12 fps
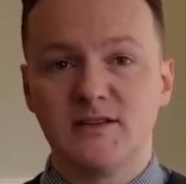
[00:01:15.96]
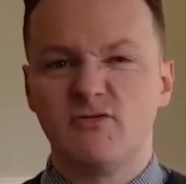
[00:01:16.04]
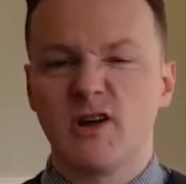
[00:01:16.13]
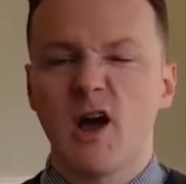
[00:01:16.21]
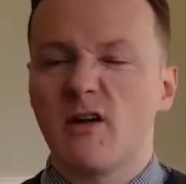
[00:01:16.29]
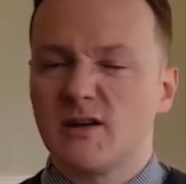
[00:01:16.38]

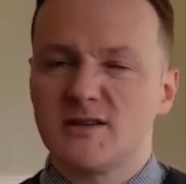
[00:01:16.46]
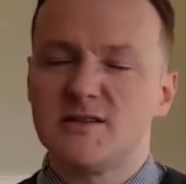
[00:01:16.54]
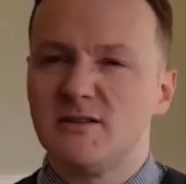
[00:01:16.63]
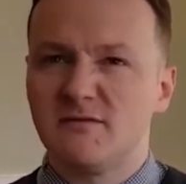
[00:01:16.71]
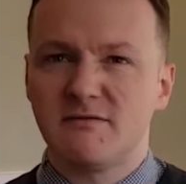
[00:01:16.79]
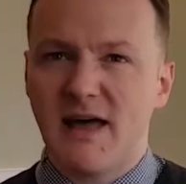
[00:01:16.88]
regardless
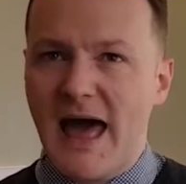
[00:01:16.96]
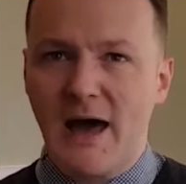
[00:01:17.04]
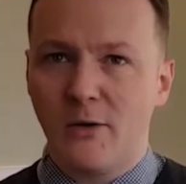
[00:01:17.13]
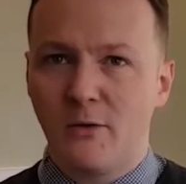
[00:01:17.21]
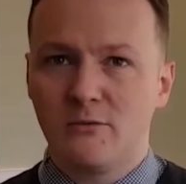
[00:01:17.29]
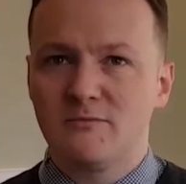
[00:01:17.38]
of
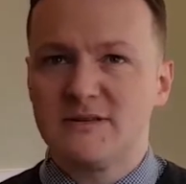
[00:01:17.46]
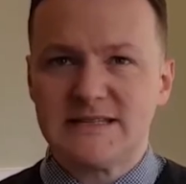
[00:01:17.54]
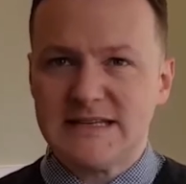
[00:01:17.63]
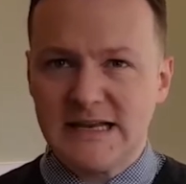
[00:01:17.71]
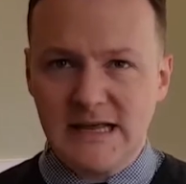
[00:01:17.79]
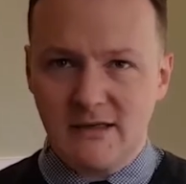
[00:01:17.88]
how
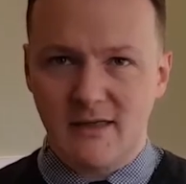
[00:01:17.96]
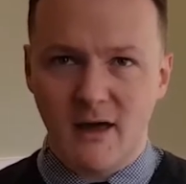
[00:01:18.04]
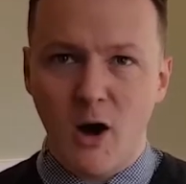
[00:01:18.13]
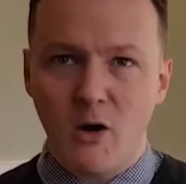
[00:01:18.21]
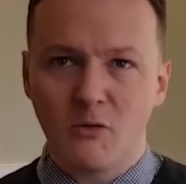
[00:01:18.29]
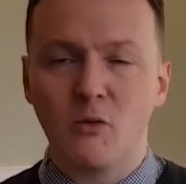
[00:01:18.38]
senior they
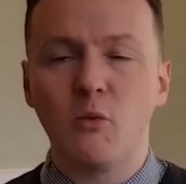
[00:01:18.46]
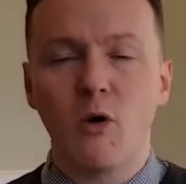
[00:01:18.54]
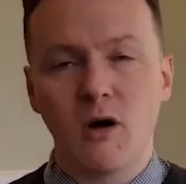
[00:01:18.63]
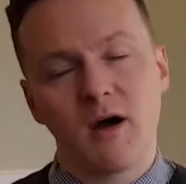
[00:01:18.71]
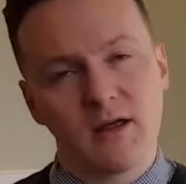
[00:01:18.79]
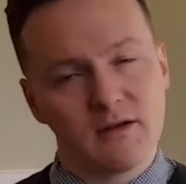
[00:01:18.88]
are or
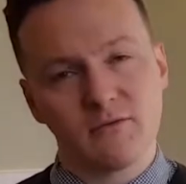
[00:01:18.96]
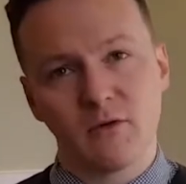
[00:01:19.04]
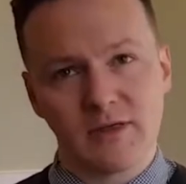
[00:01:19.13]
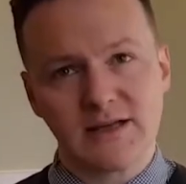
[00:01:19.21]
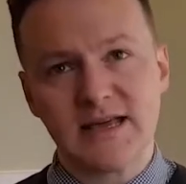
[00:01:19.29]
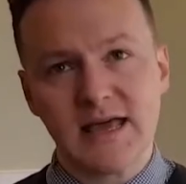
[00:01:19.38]
what kind of
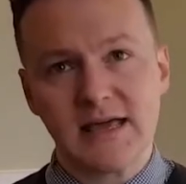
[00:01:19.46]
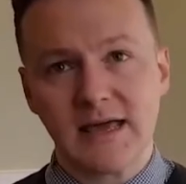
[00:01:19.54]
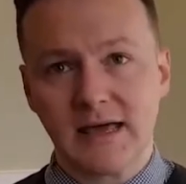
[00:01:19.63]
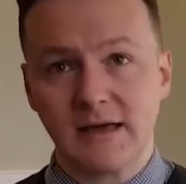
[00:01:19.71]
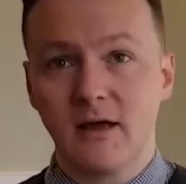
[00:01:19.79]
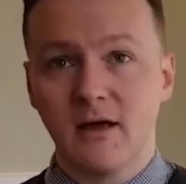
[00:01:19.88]
role they're
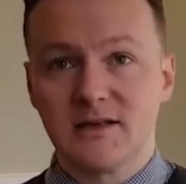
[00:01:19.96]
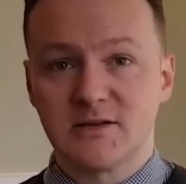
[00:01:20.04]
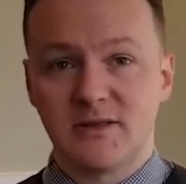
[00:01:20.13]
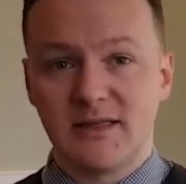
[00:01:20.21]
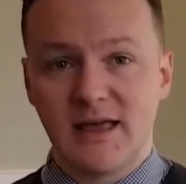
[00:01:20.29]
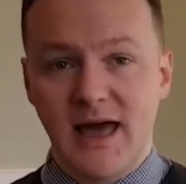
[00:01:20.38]
taking.
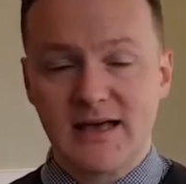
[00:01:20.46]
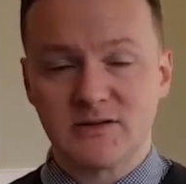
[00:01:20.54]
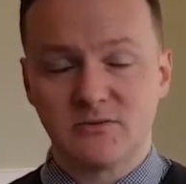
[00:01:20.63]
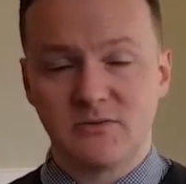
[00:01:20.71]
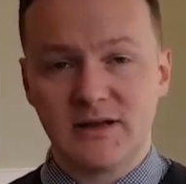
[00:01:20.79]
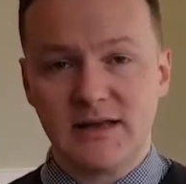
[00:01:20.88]
So I think it has
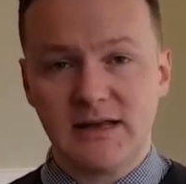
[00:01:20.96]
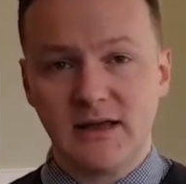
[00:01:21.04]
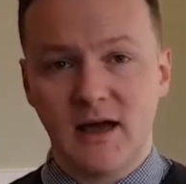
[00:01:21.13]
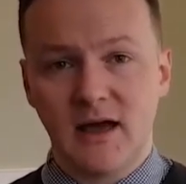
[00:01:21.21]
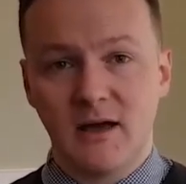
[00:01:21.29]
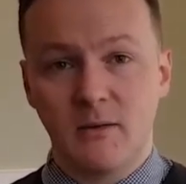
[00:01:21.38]
a
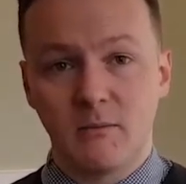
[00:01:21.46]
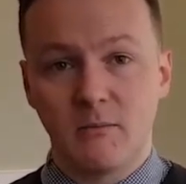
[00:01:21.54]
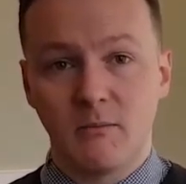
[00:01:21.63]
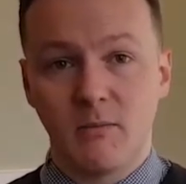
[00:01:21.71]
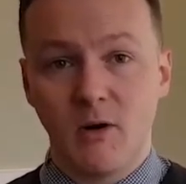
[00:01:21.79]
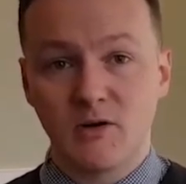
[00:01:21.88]
really
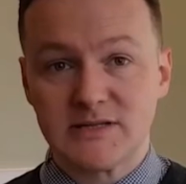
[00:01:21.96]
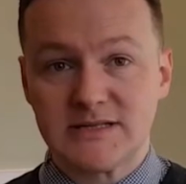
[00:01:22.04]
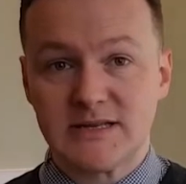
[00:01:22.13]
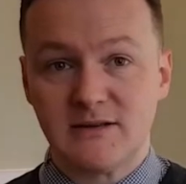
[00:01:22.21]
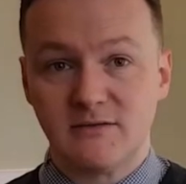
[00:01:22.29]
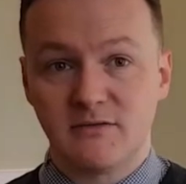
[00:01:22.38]

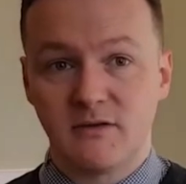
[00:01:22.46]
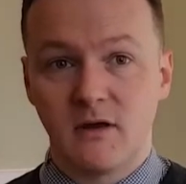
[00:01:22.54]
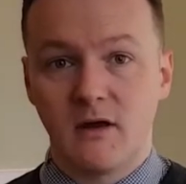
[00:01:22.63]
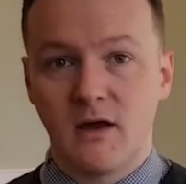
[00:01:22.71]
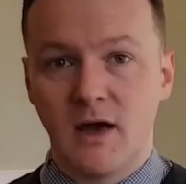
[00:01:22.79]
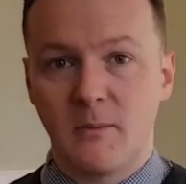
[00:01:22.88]
positive
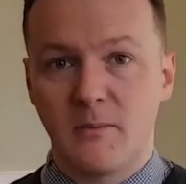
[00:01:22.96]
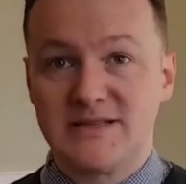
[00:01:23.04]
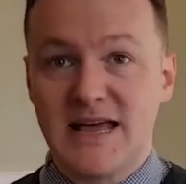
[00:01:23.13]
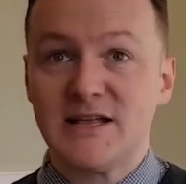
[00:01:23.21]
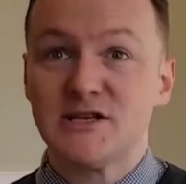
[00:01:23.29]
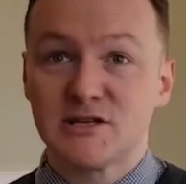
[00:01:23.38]

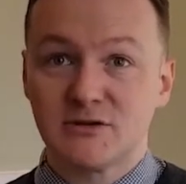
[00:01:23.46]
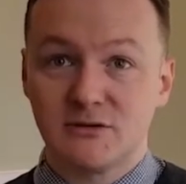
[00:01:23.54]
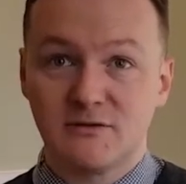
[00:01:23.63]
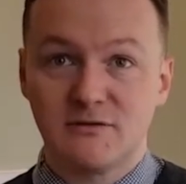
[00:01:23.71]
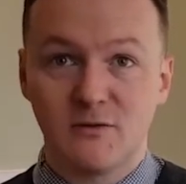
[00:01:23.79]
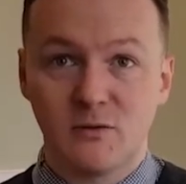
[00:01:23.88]
potential
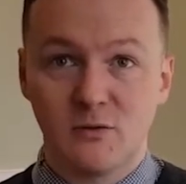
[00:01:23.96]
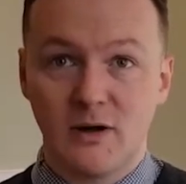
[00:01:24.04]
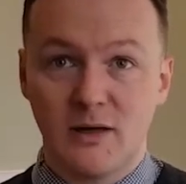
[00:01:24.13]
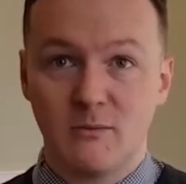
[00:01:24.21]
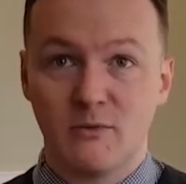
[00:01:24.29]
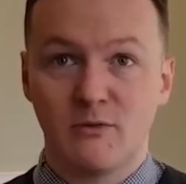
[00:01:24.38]
for
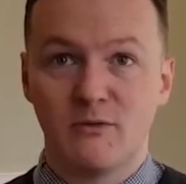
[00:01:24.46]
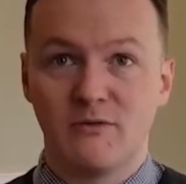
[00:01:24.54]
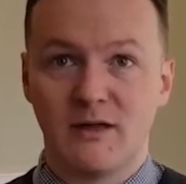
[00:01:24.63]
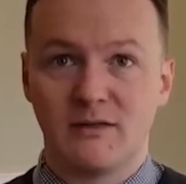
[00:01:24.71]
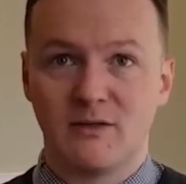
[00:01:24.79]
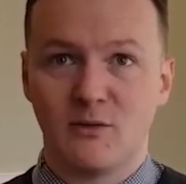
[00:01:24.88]

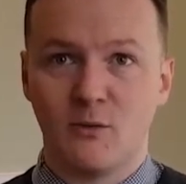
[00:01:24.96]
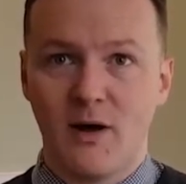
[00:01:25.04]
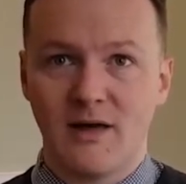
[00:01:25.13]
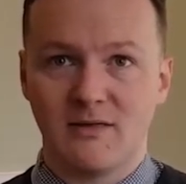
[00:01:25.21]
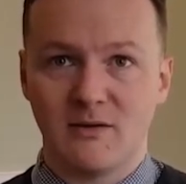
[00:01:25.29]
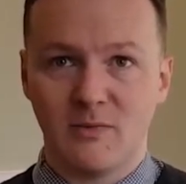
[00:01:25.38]
improving the
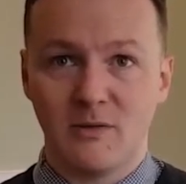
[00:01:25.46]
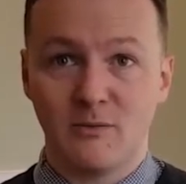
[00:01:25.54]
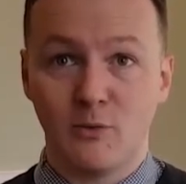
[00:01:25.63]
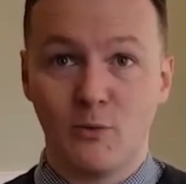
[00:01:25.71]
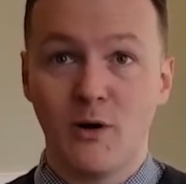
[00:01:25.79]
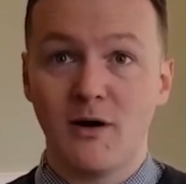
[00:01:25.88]
way that
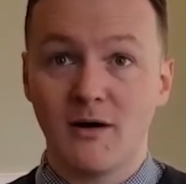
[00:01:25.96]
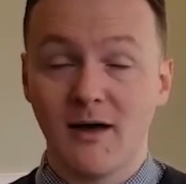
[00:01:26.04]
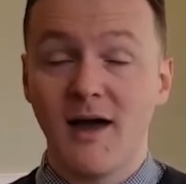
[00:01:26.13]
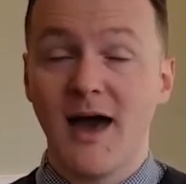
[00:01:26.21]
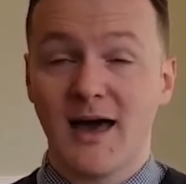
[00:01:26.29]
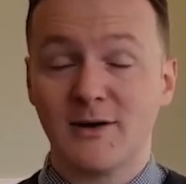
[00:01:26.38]
people work
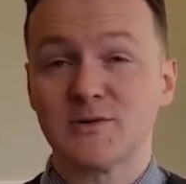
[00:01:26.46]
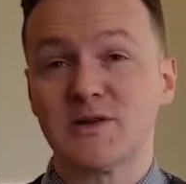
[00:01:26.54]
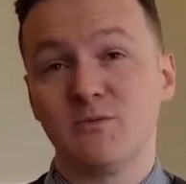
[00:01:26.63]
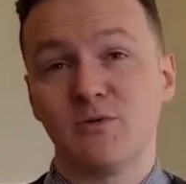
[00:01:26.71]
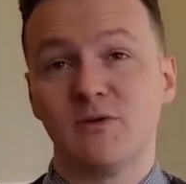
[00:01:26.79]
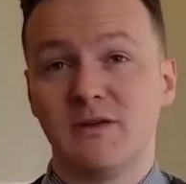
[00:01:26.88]
and also
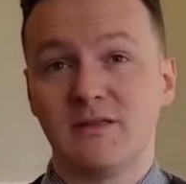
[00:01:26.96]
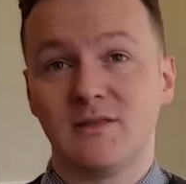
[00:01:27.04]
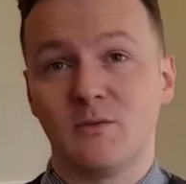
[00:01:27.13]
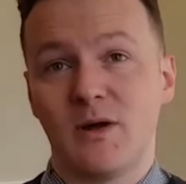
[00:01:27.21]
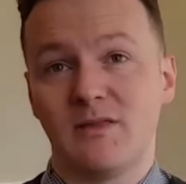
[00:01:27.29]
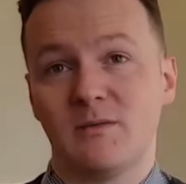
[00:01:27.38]
improving
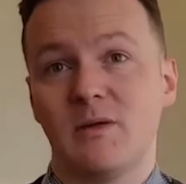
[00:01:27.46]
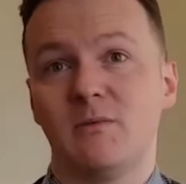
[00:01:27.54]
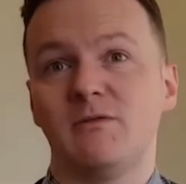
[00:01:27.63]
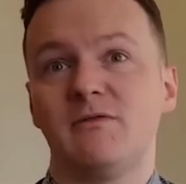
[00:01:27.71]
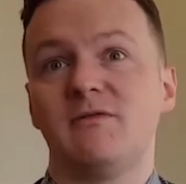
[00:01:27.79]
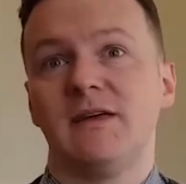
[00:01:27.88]
the way that
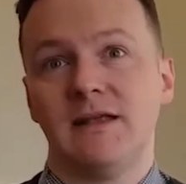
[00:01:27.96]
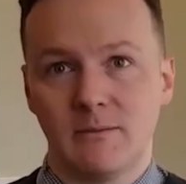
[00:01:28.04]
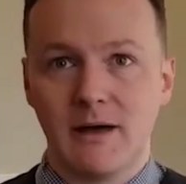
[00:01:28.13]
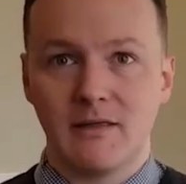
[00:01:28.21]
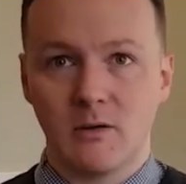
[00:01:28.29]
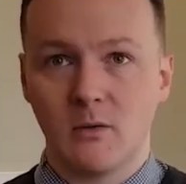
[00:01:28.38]
people feel
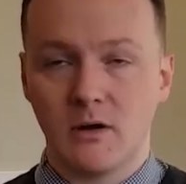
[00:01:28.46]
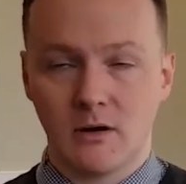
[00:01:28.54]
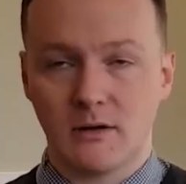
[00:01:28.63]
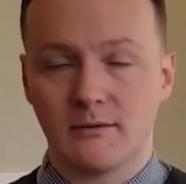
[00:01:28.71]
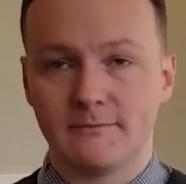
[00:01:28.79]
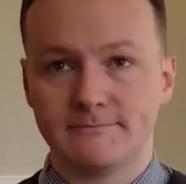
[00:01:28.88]
about their work.